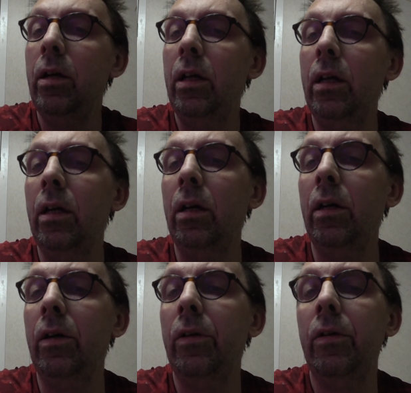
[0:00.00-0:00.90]

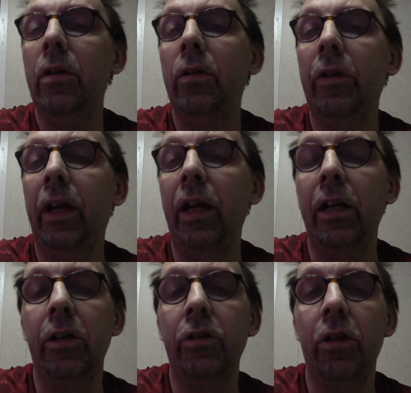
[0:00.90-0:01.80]
Yeah, looks like I
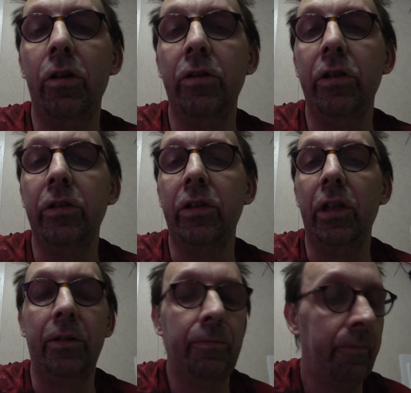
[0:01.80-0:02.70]
got to charge this
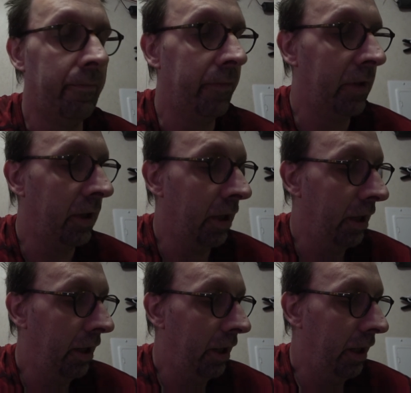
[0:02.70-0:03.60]
thing.
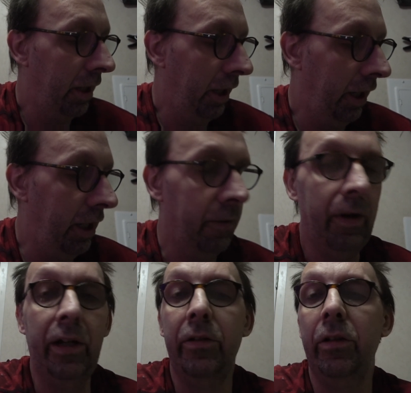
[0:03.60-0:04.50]

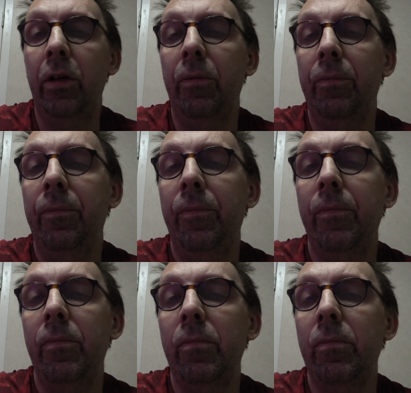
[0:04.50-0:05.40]
Anyway, so
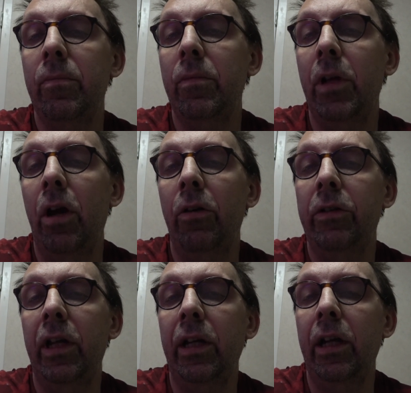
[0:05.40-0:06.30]
y'all
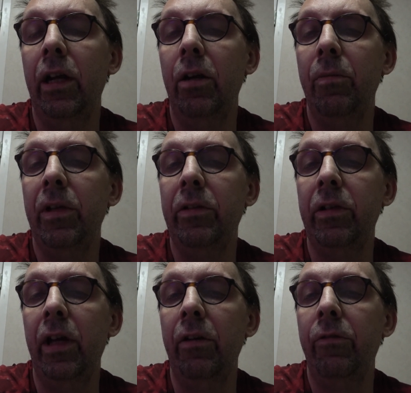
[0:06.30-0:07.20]
take care, be
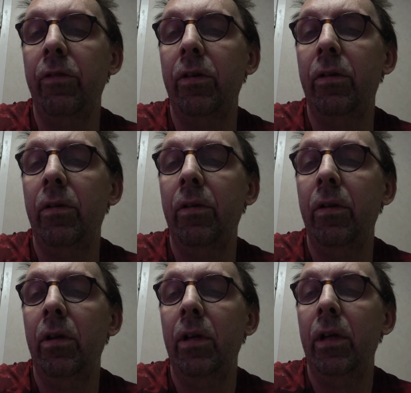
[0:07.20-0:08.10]
safe,
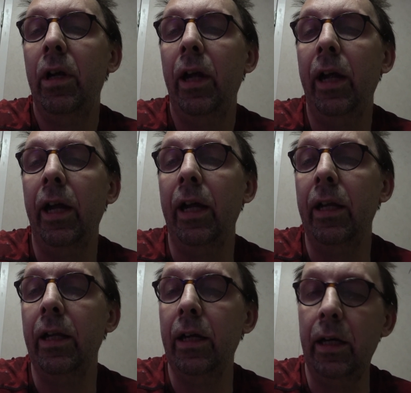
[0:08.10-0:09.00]
and